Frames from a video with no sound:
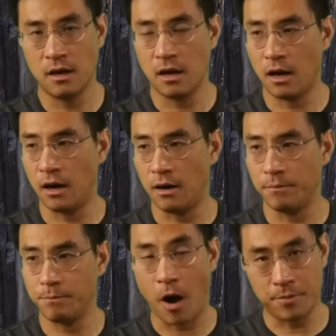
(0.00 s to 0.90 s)

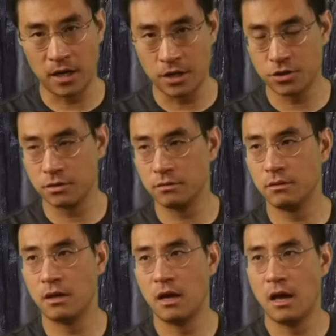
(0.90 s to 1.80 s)
population.
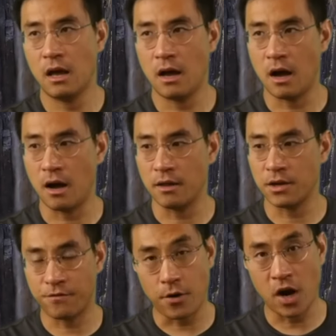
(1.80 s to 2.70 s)

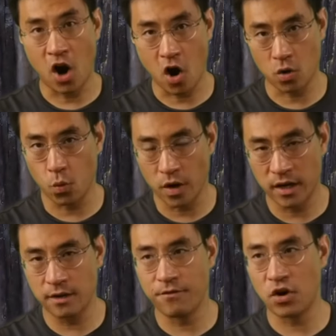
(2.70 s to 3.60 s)
They're very
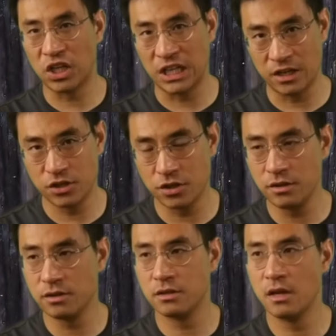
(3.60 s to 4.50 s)
hardworking, very
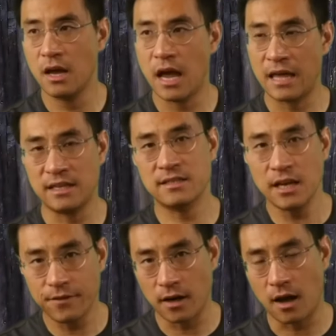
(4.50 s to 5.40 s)
diligent, and they
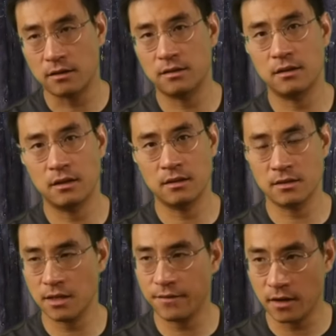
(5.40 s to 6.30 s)
save a lot. They
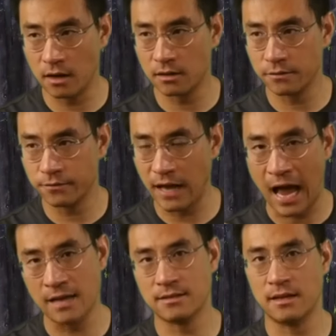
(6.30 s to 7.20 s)
save a lot of
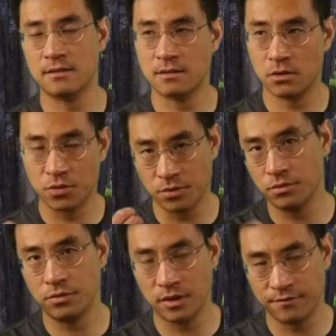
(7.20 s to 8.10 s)
assets to
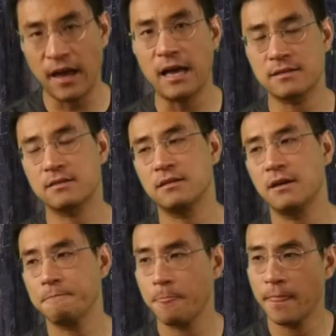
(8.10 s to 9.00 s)
invest.
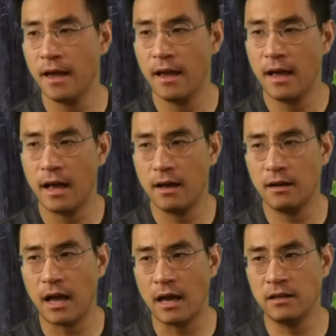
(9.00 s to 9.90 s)

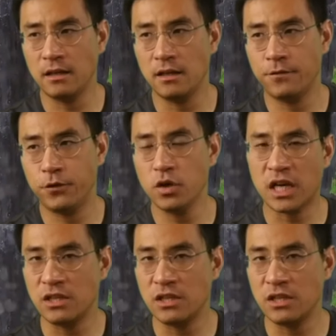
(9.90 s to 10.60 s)
And if you